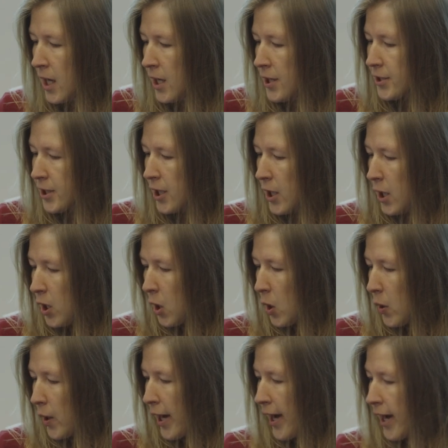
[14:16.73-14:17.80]

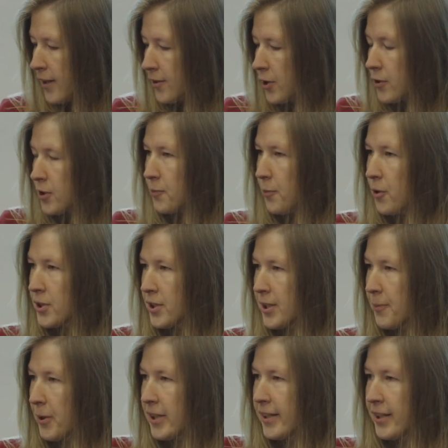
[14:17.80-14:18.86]
So, and those books
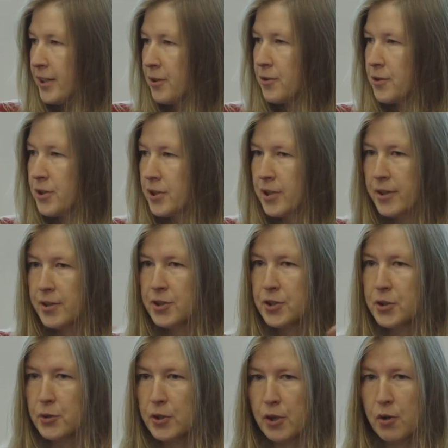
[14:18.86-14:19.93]
typically use
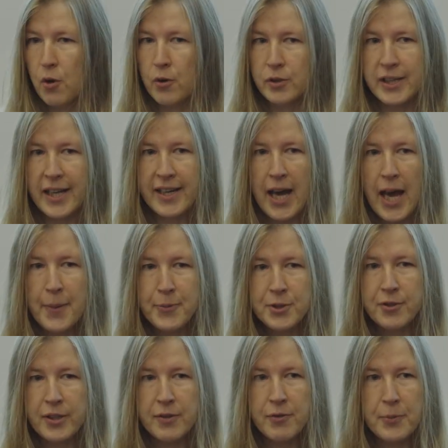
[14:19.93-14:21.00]
pseudocode, like
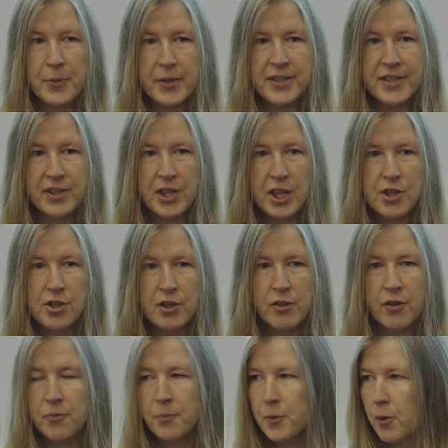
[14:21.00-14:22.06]
abstract
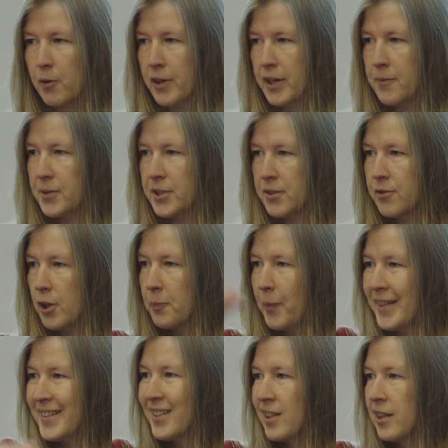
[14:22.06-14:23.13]
representation of programs, not
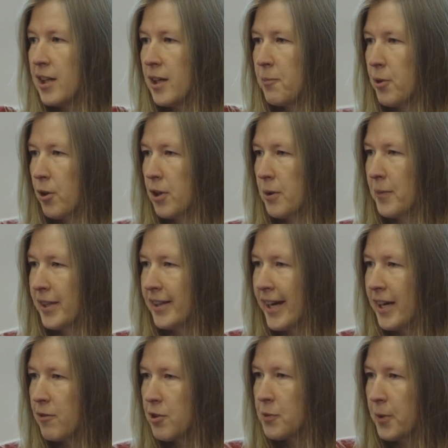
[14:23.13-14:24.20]
particular programming
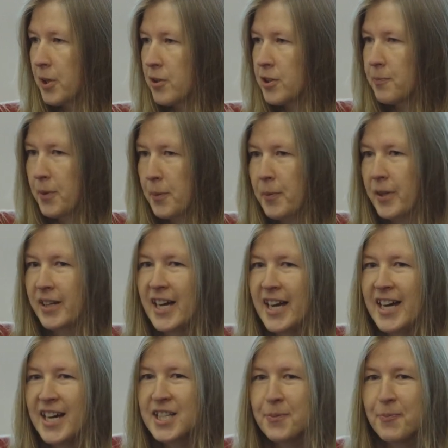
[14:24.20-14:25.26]
language, because people
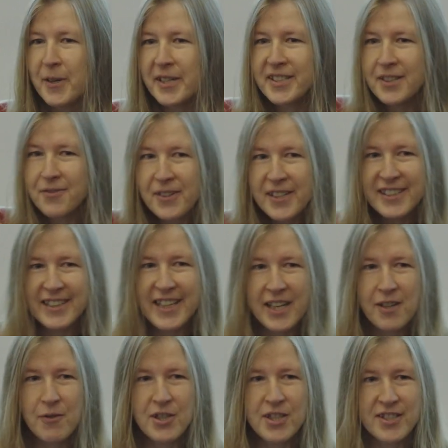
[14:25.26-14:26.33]
speak different
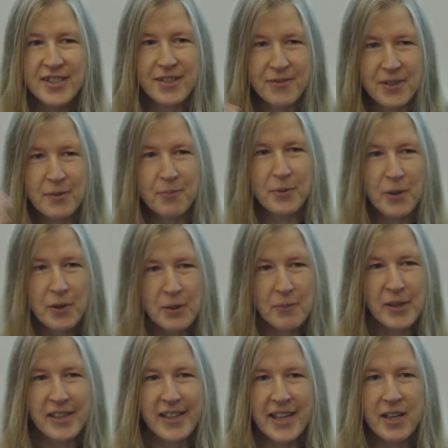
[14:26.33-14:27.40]
languages, different
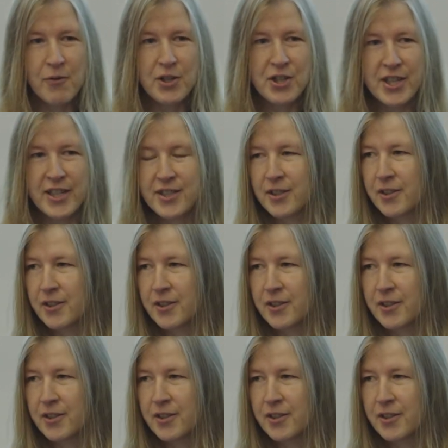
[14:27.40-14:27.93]
programming languages.